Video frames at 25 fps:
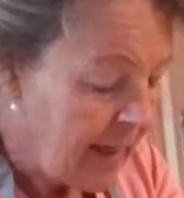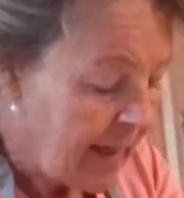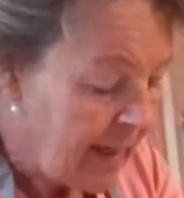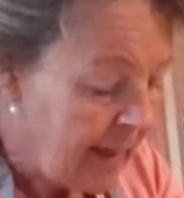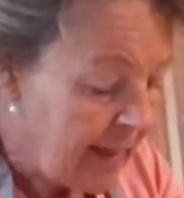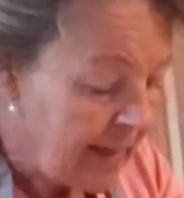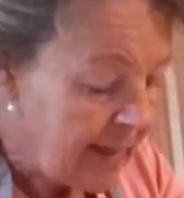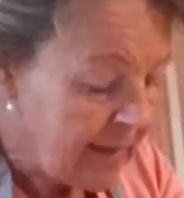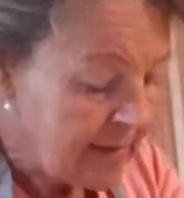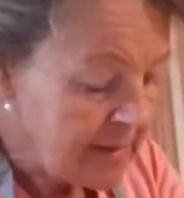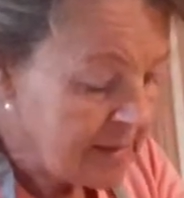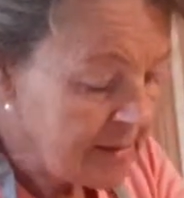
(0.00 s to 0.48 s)

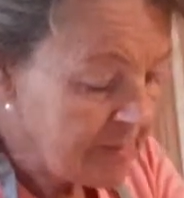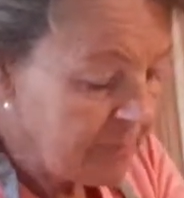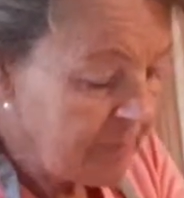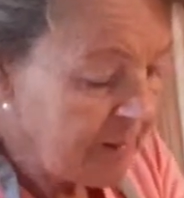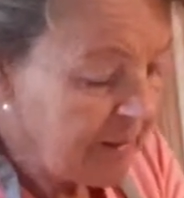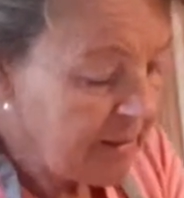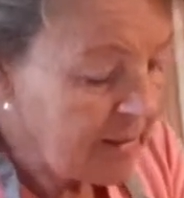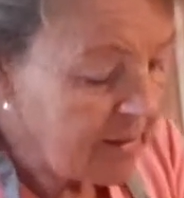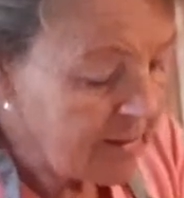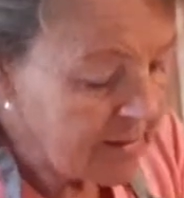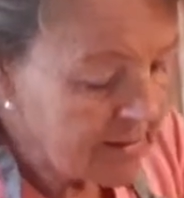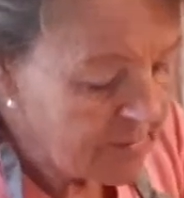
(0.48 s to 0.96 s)
and
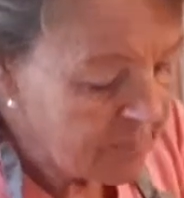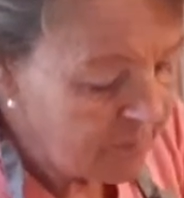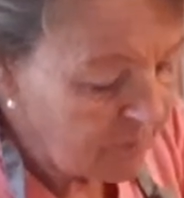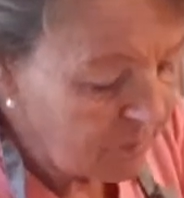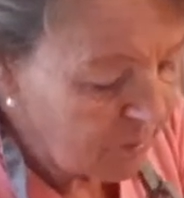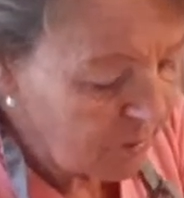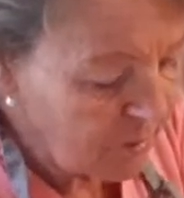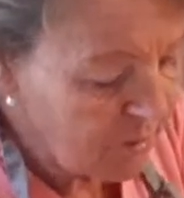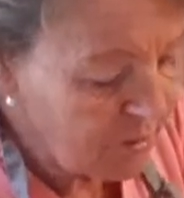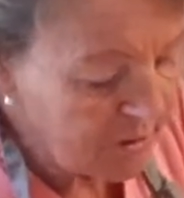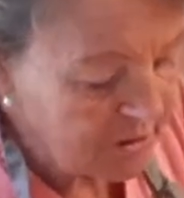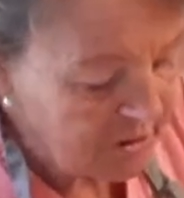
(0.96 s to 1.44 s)
because
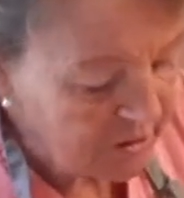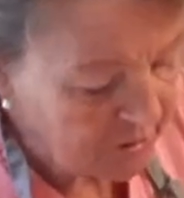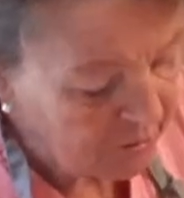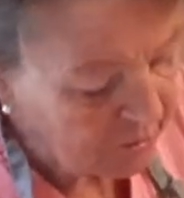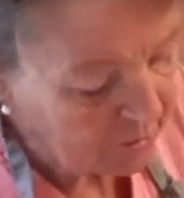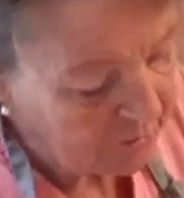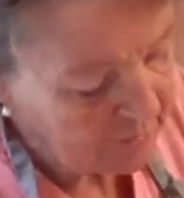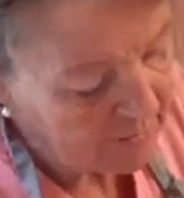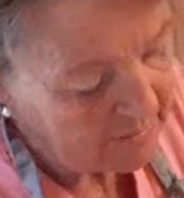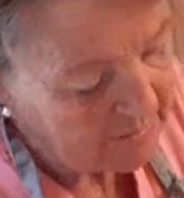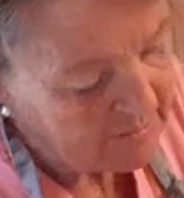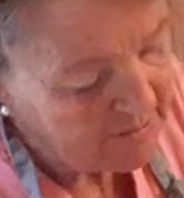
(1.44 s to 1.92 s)

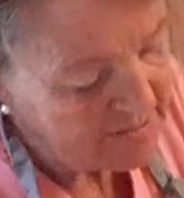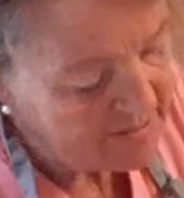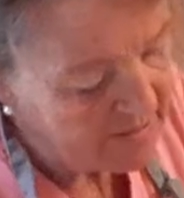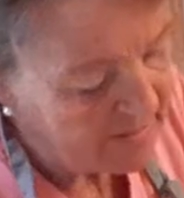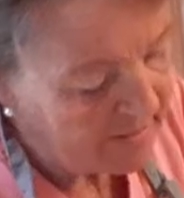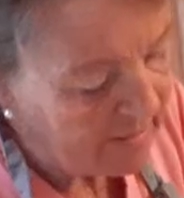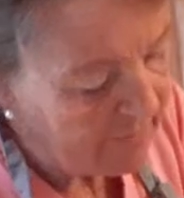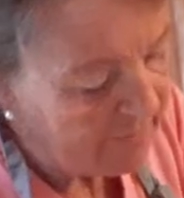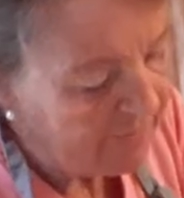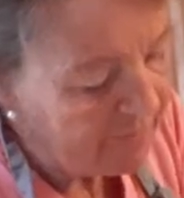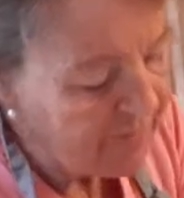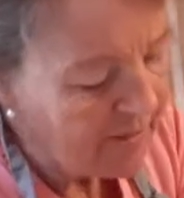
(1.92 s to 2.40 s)
butter, there's
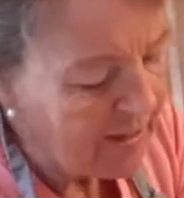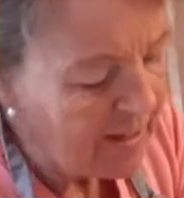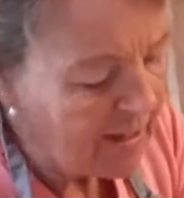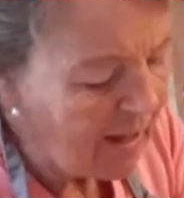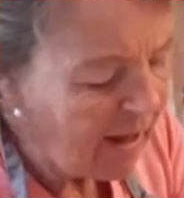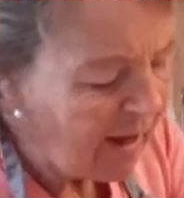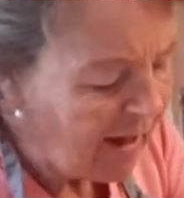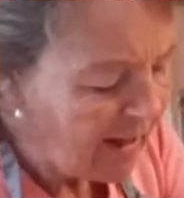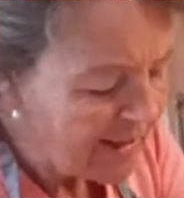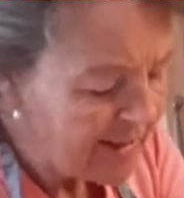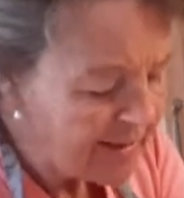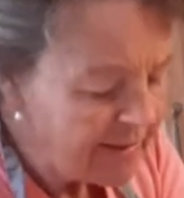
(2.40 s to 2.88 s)
a
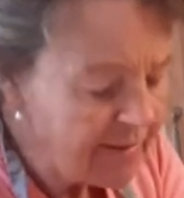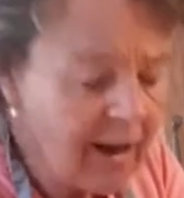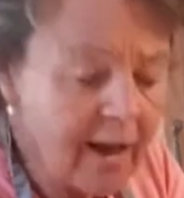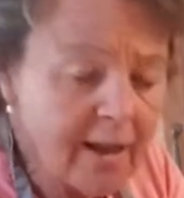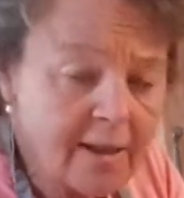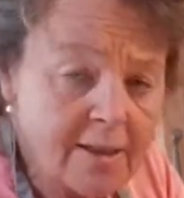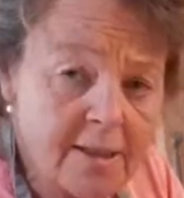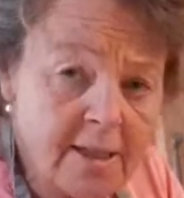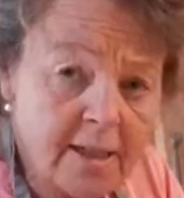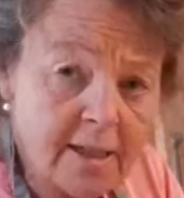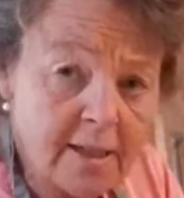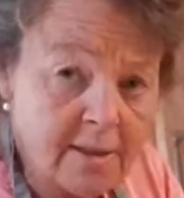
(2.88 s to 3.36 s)
high
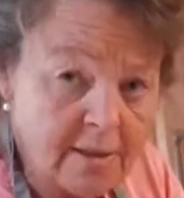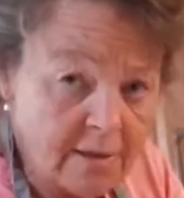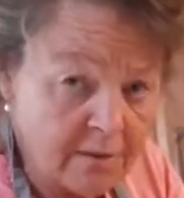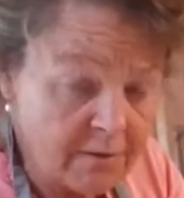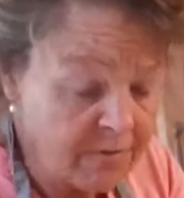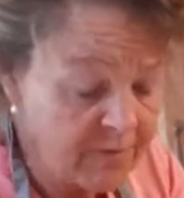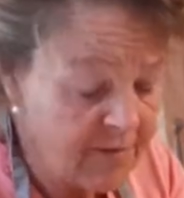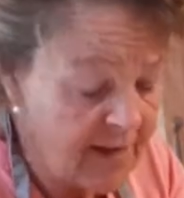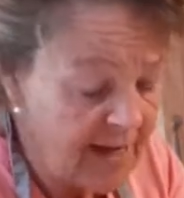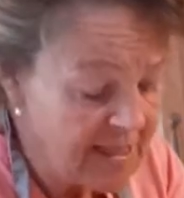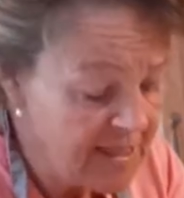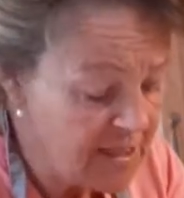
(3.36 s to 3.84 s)
content of
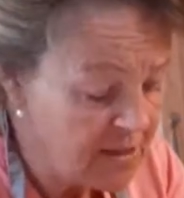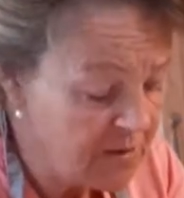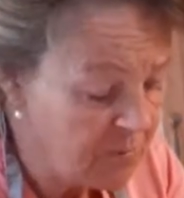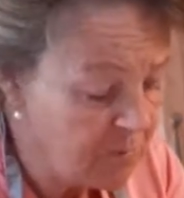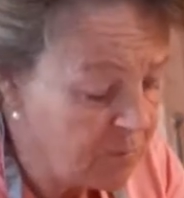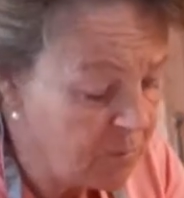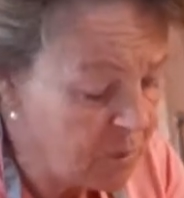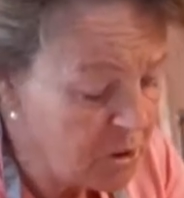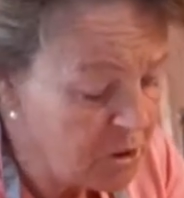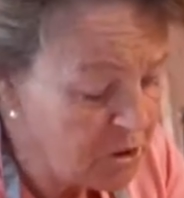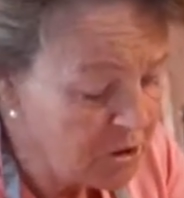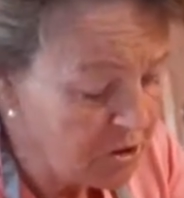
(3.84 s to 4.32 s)
fat in
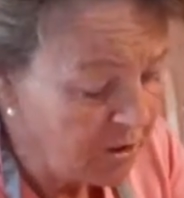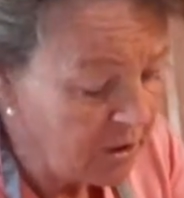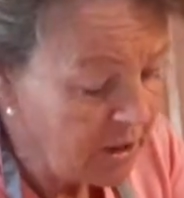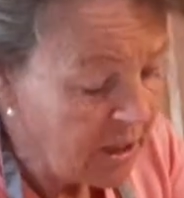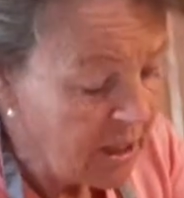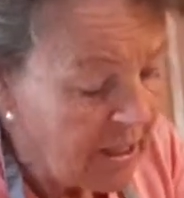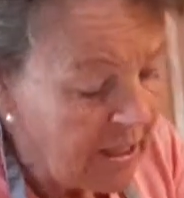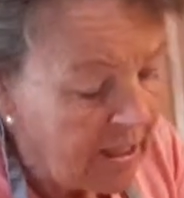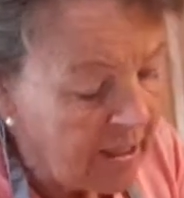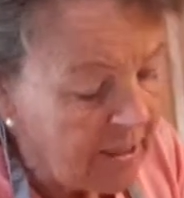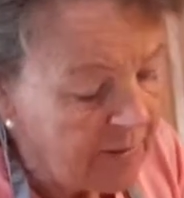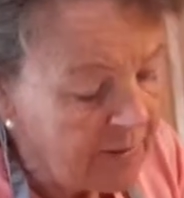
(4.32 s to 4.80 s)
butter,
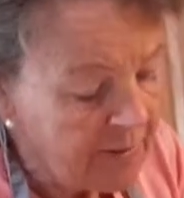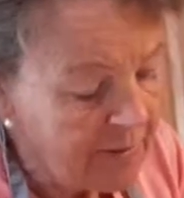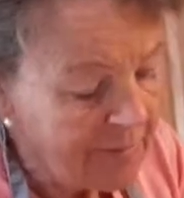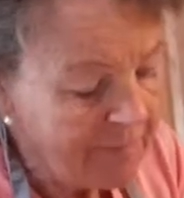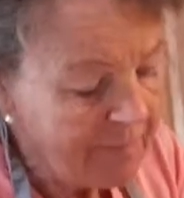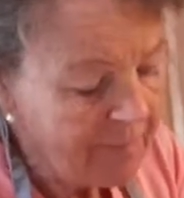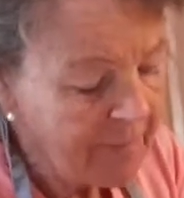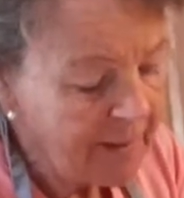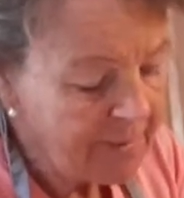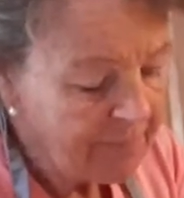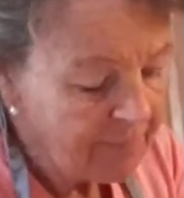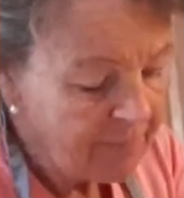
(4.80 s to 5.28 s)
there
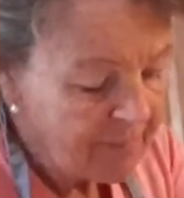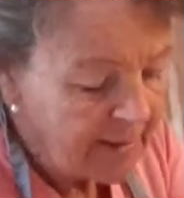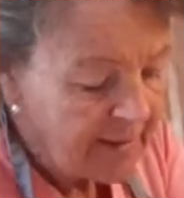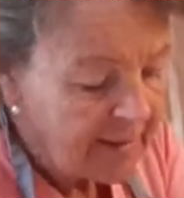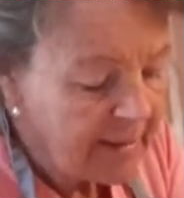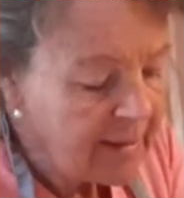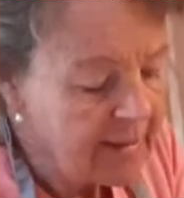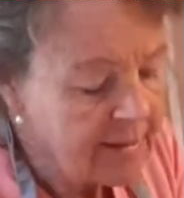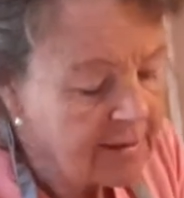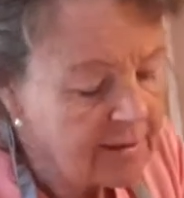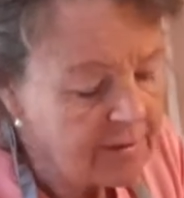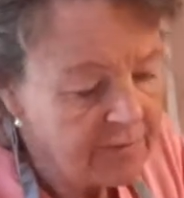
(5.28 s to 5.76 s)
might be
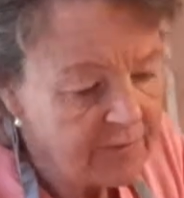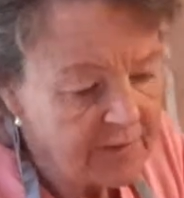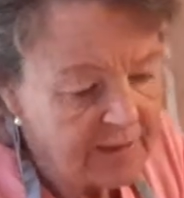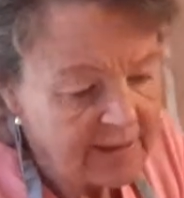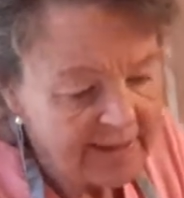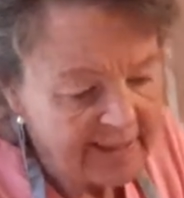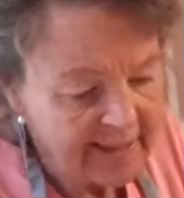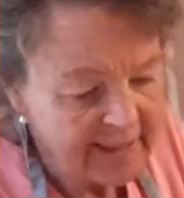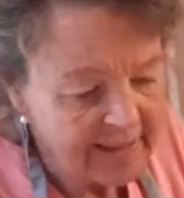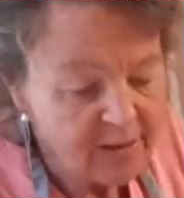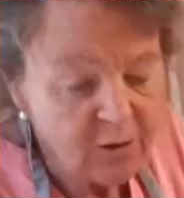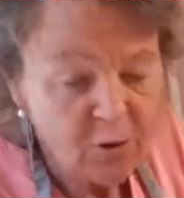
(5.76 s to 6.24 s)
kind of a
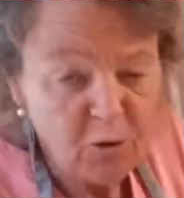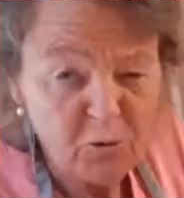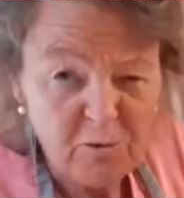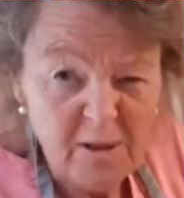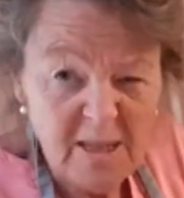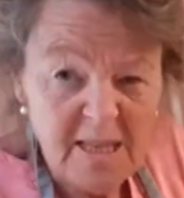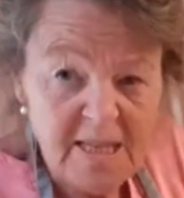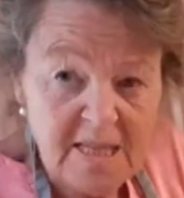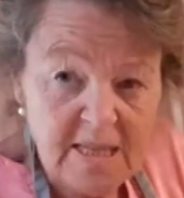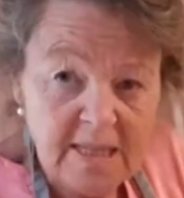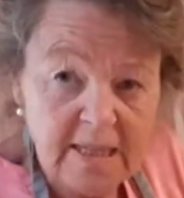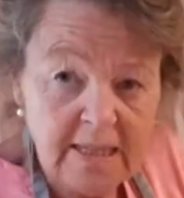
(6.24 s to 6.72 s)
little
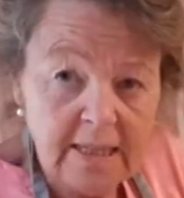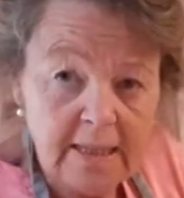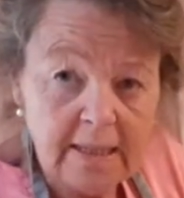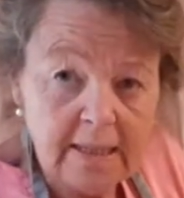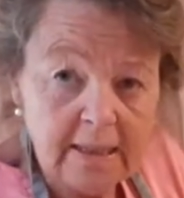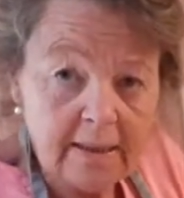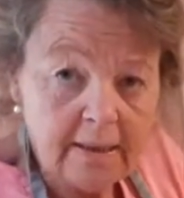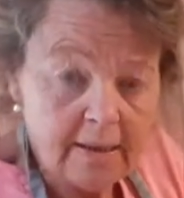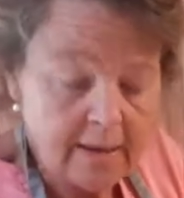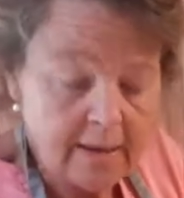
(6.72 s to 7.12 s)
greasy